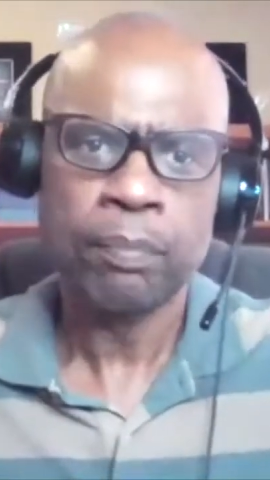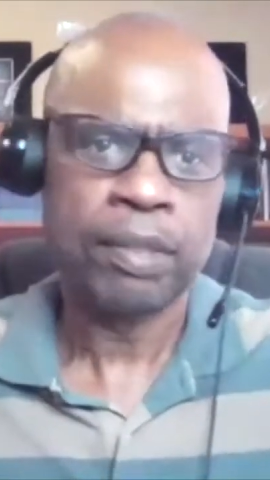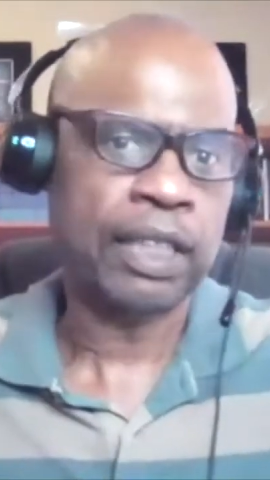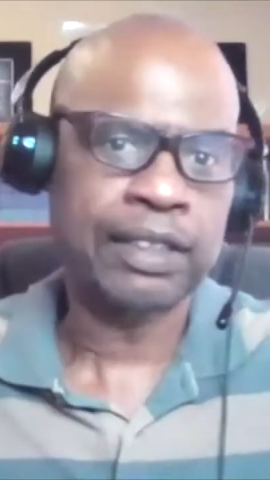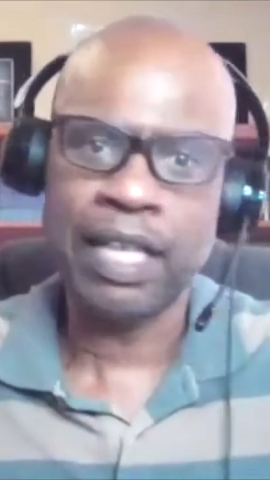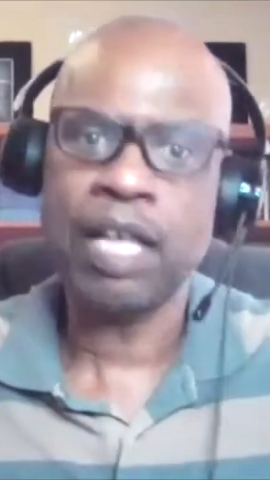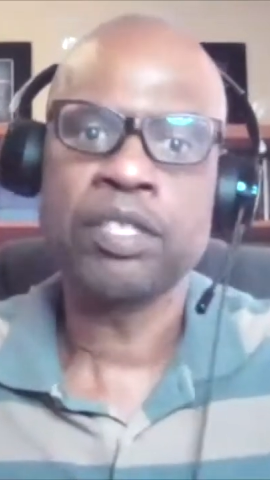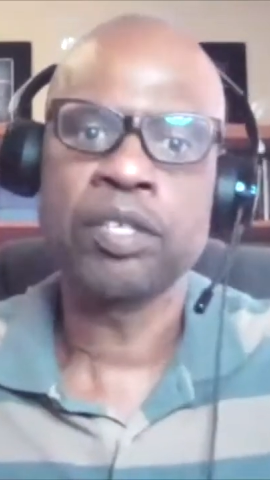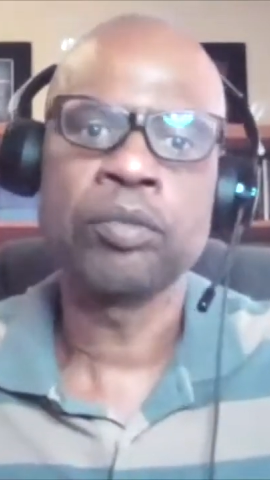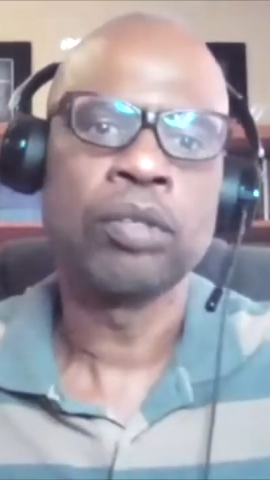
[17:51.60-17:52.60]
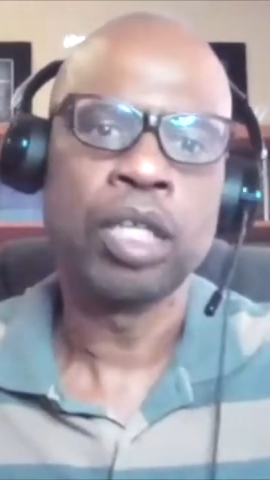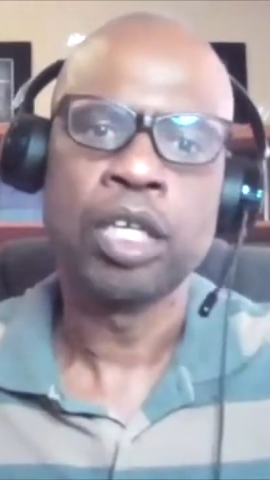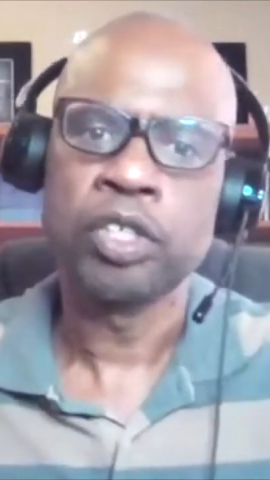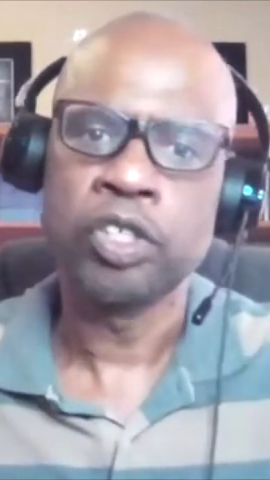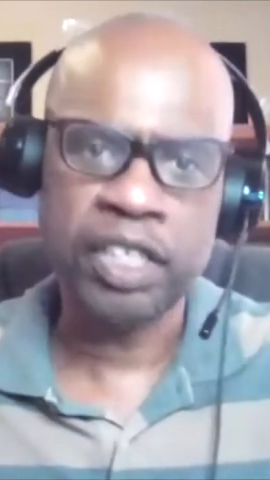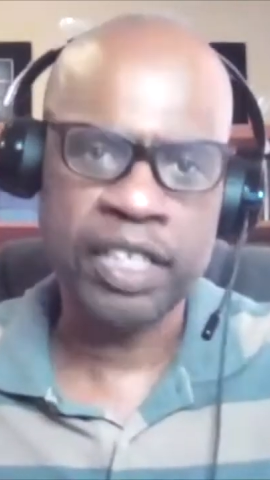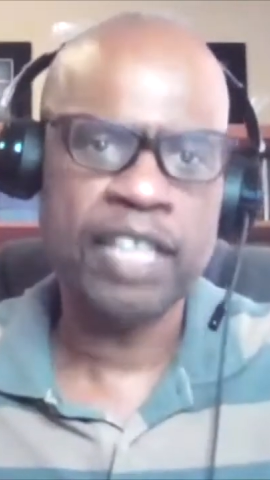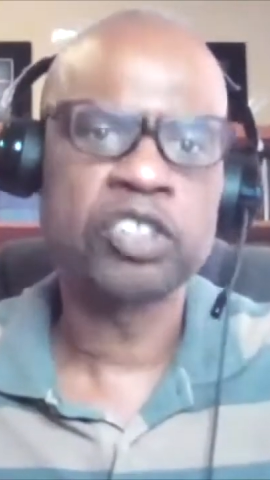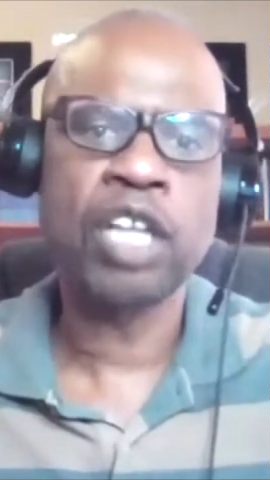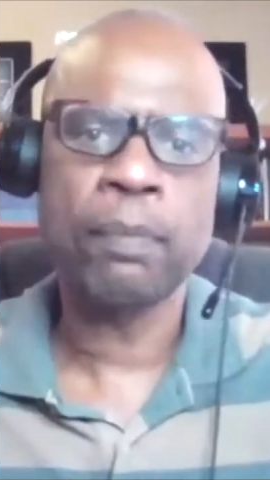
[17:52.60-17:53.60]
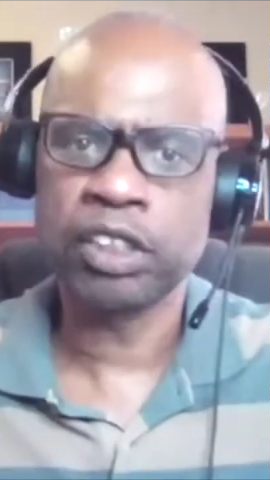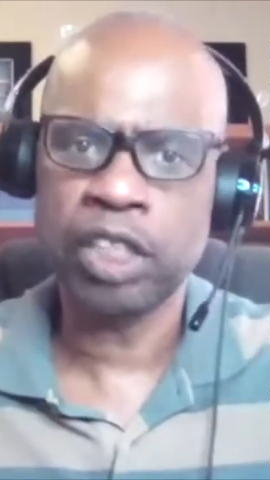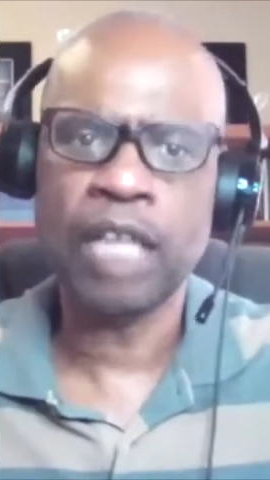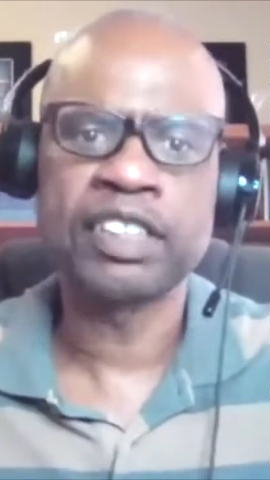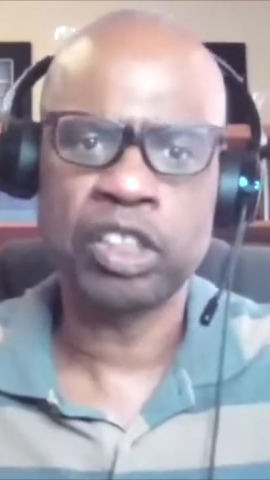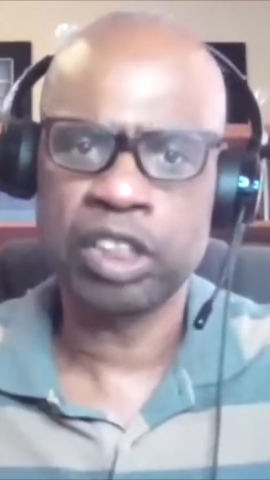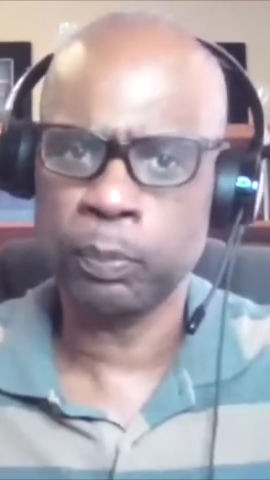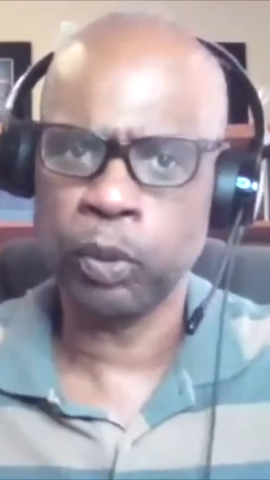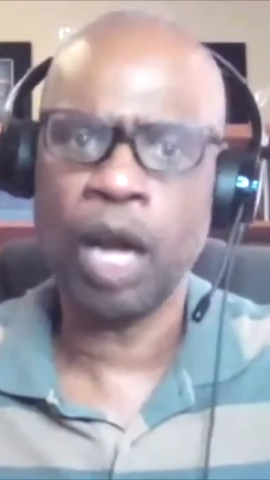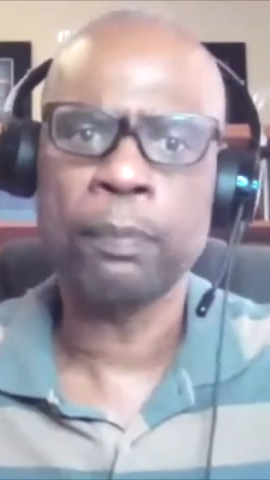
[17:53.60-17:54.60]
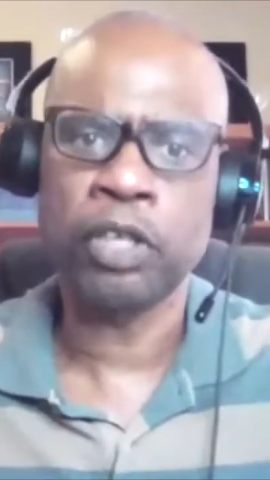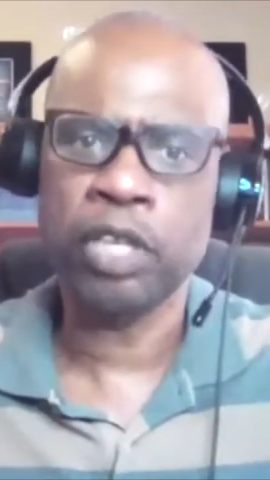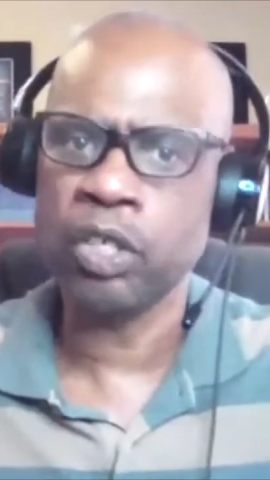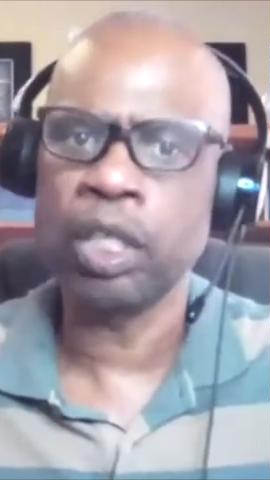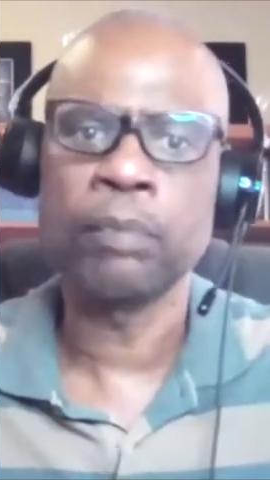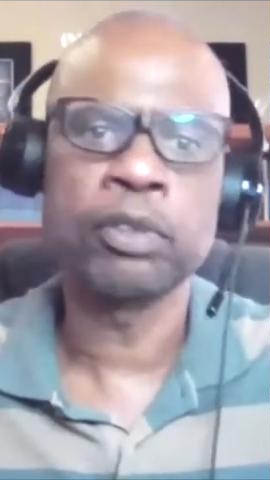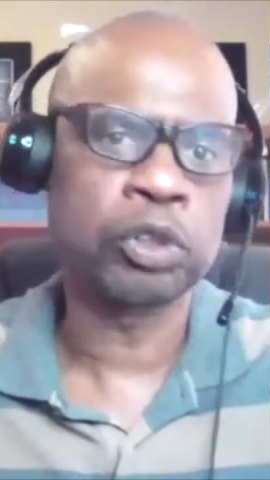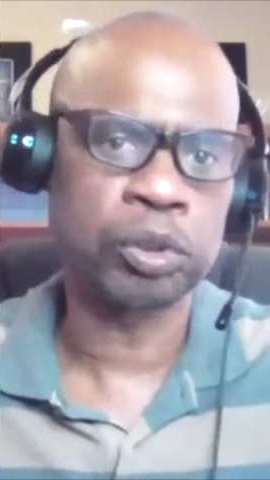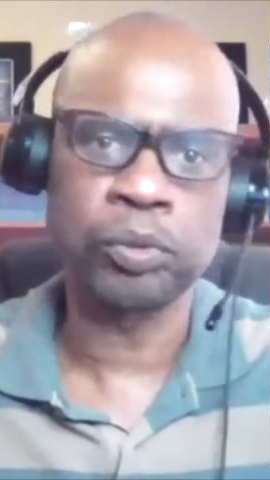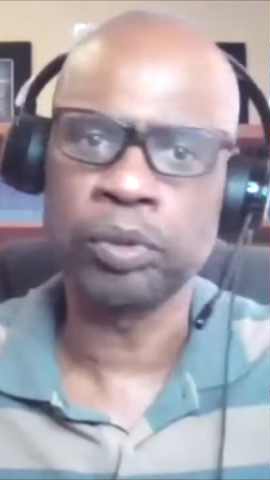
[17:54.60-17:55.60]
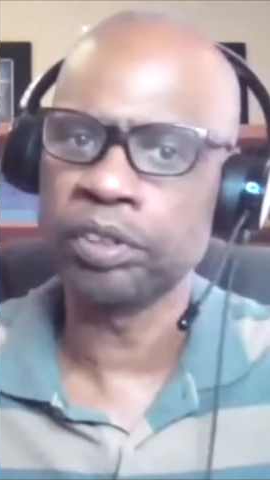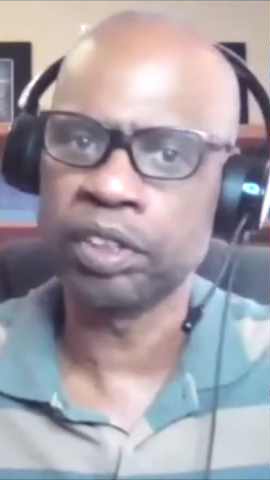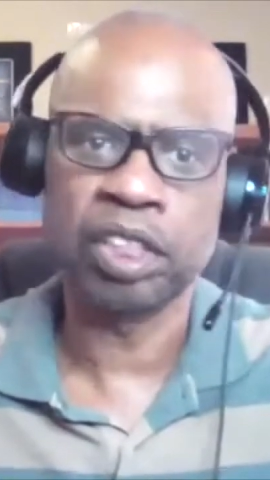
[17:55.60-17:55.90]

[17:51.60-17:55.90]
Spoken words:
Because I tell you, your kids are not being taught CRT proper in your elementary schools.